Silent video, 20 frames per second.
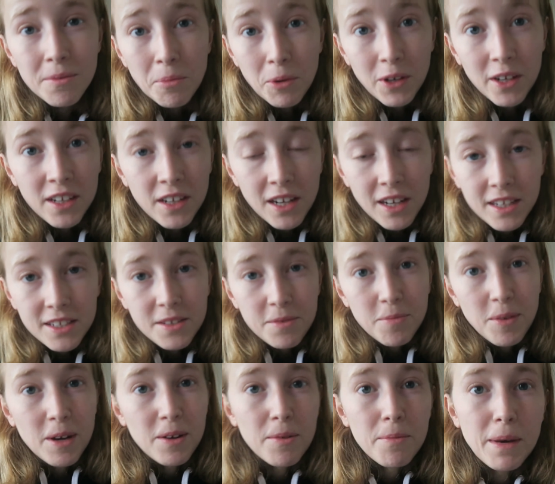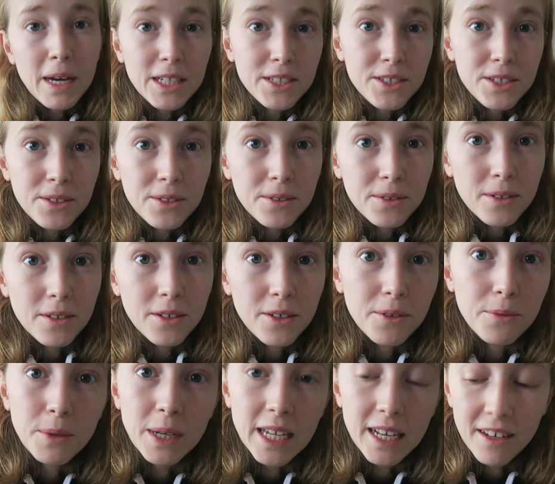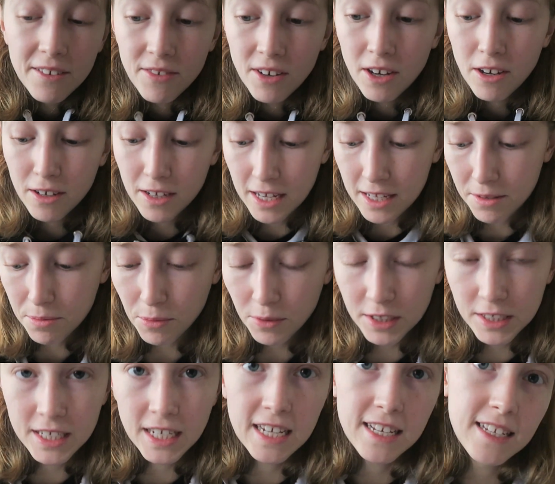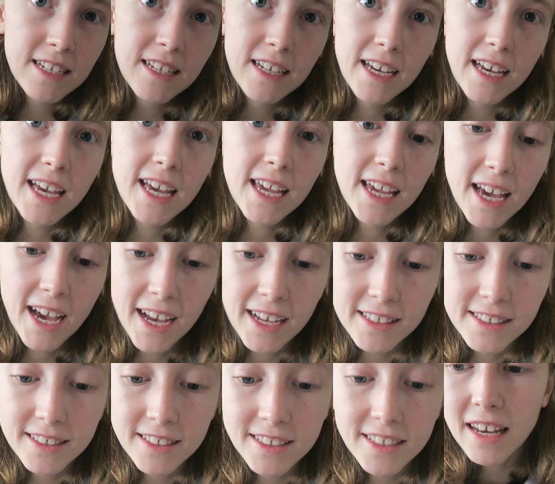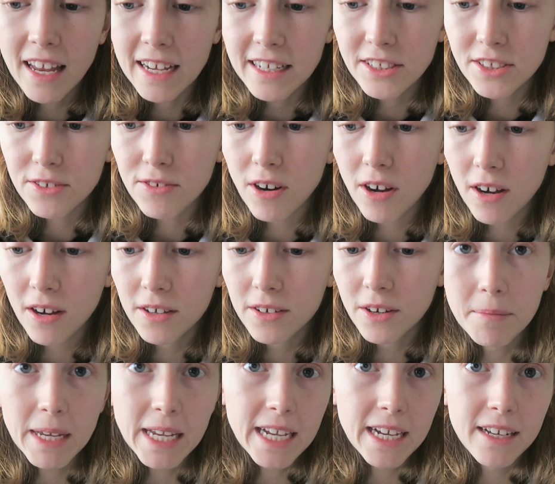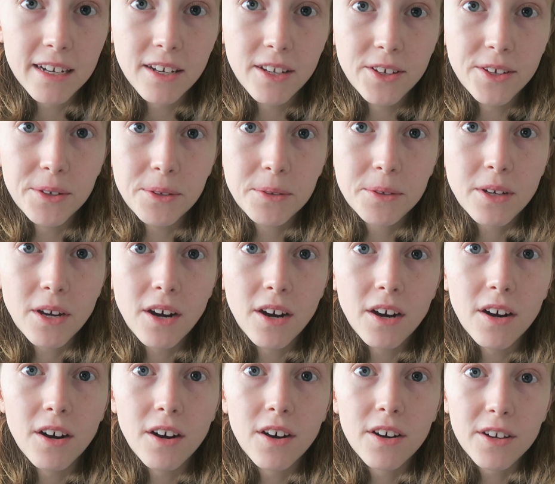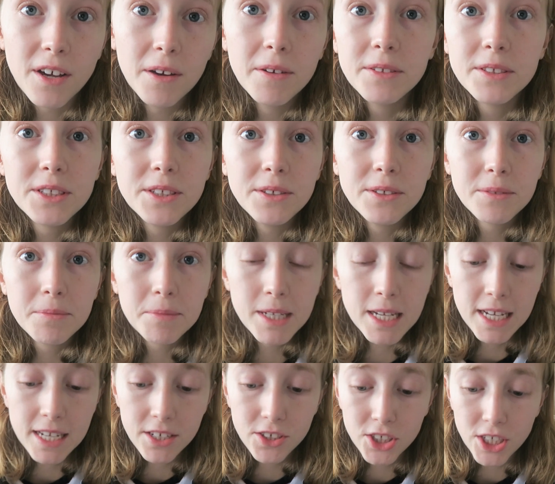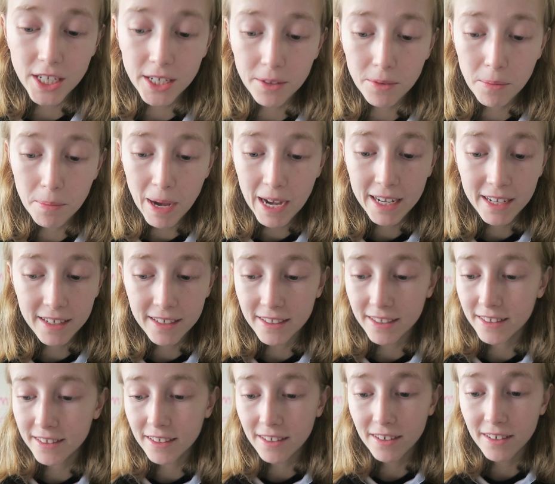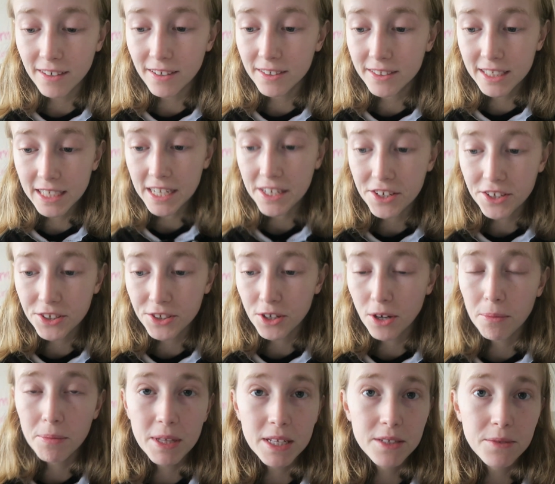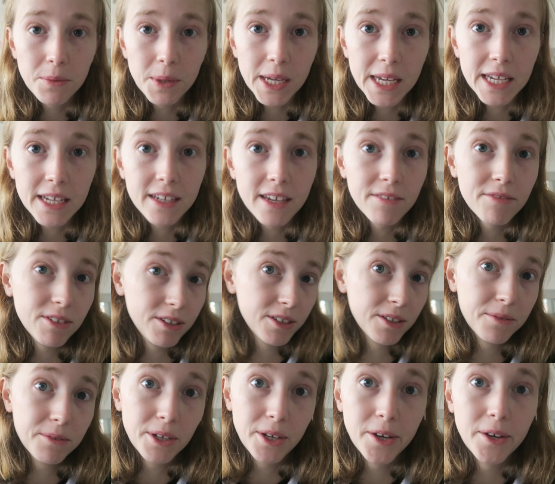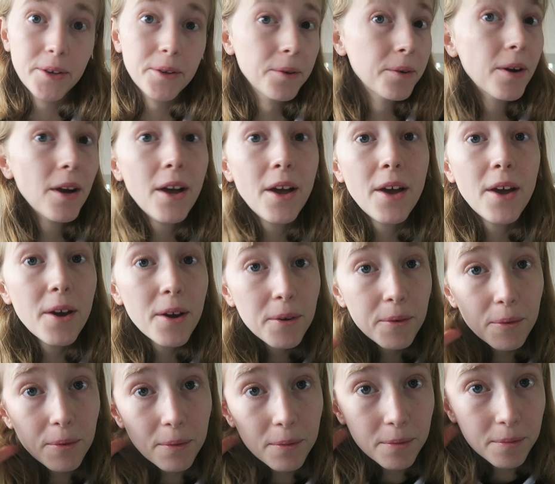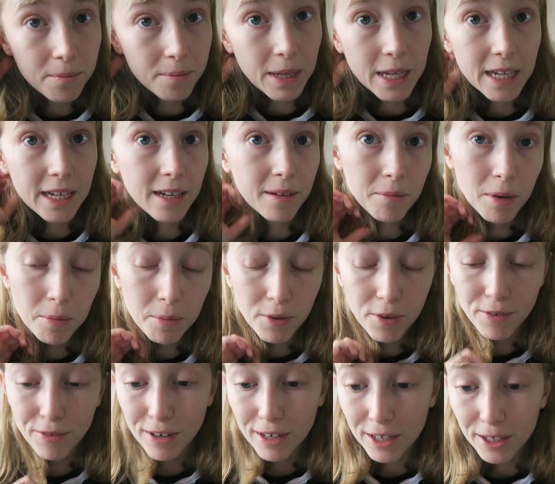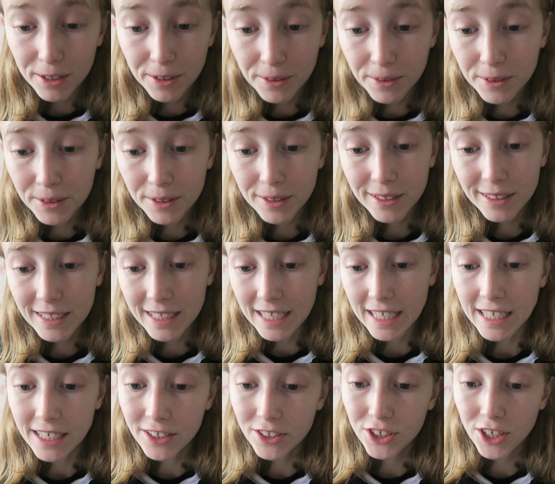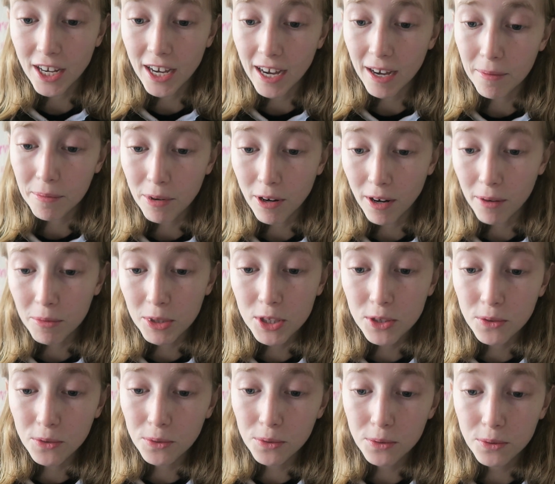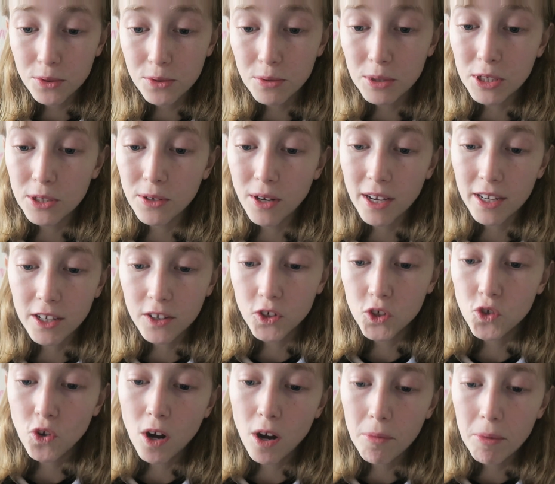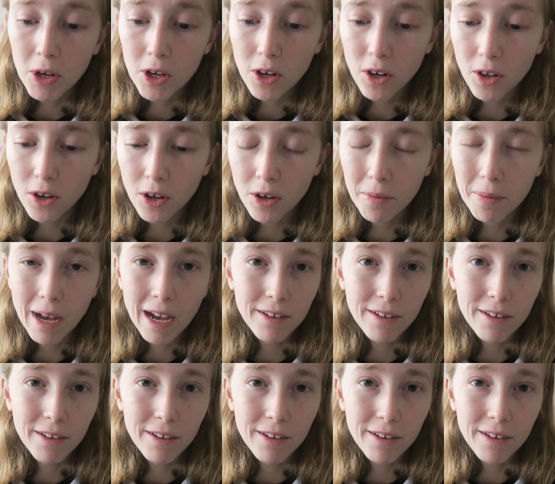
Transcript: morning guys and welcome back to a new weekly vlog. It's Monday today and later on me and Luke are going to do some teaching. We're back at our teaching job this week. If you don't know, me and my boyfriend Luke teach at primary schools. We do like a drama club